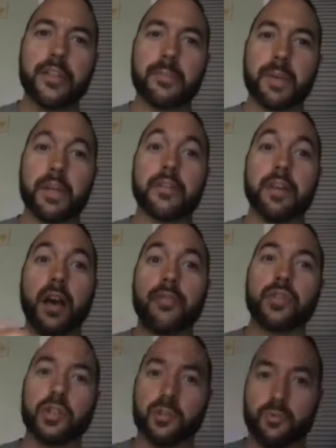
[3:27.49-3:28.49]
because
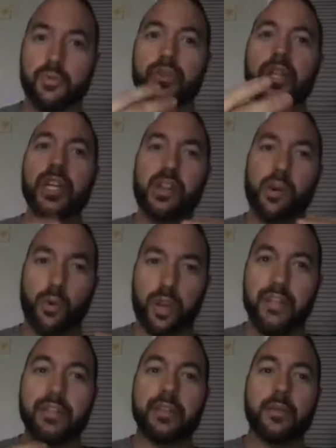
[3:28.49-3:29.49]
obviously routine
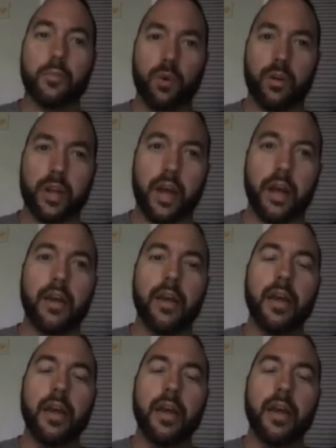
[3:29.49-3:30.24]
oriented and whatnot.